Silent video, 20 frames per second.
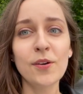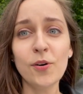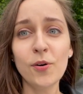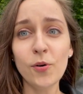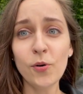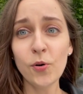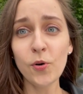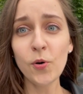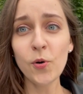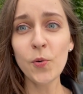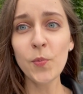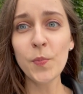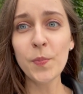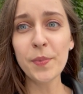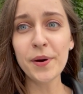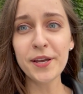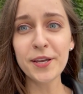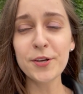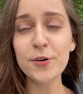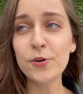Oh
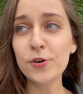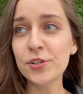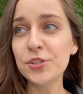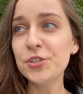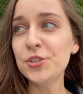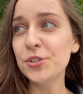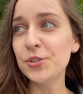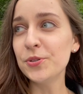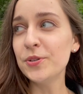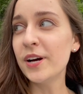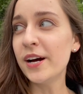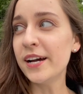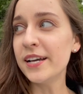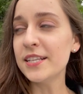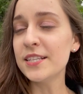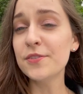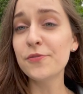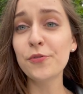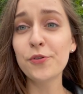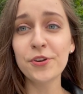my god, you
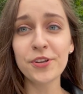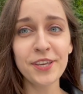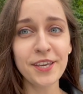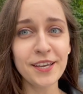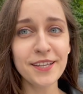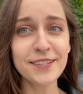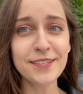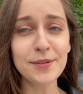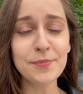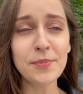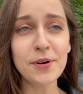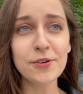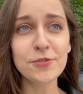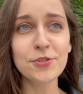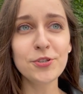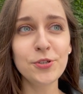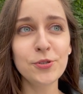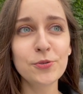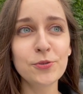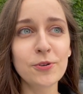guys, forget
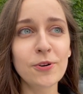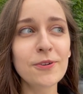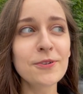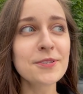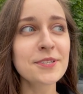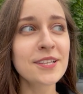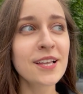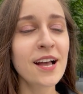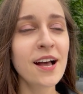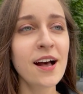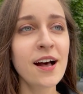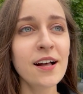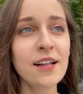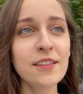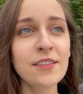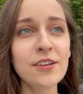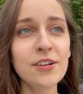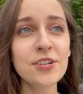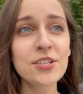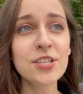about Euros.
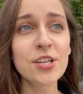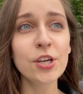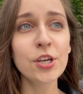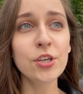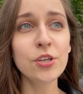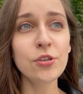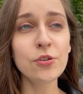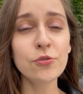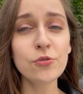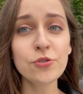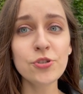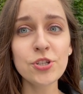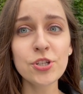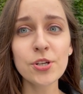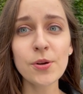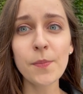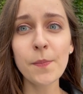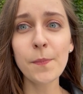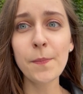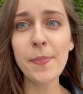There is a
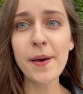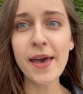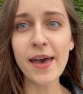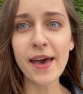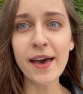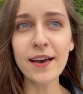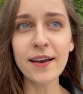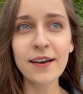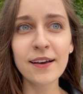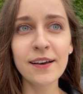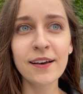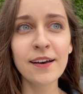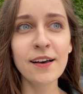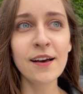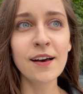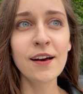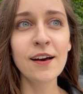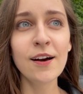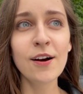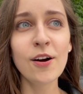huge bag
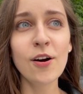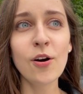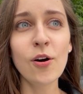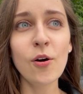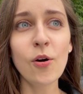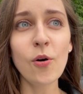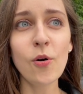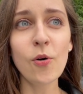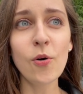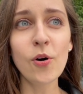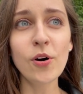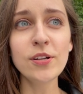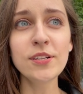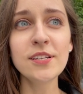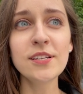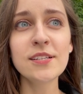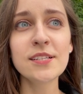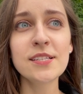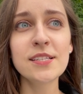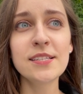
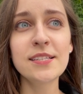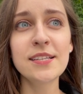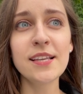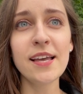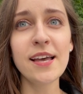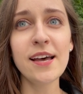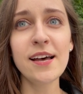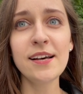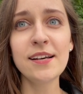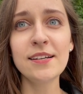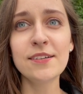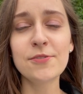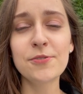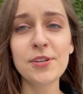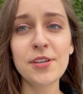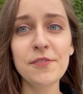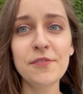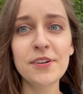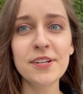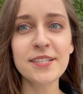on the
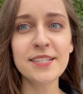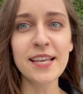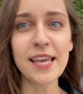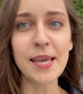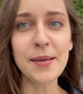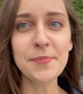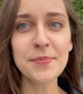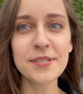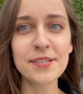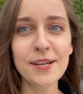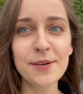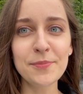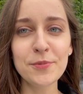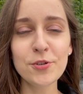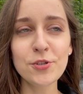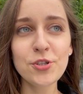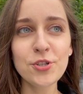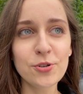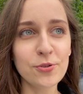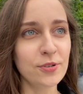River Thames. I'm
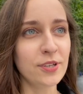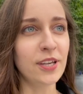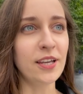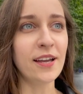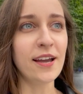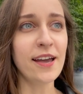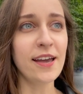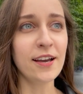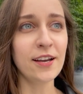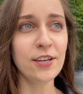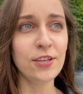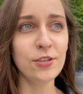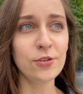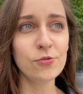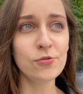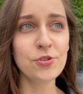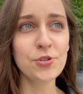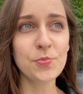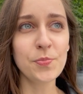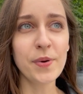not joking, a
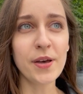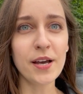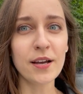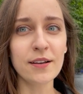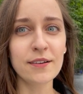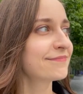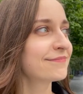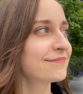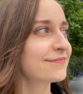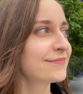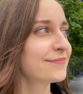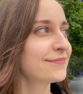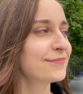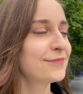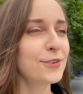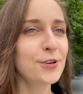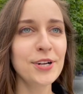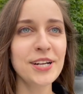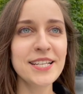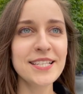huge bag.
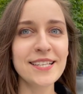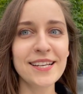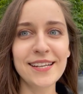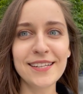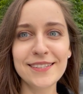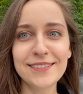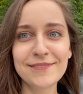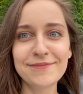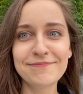What is that?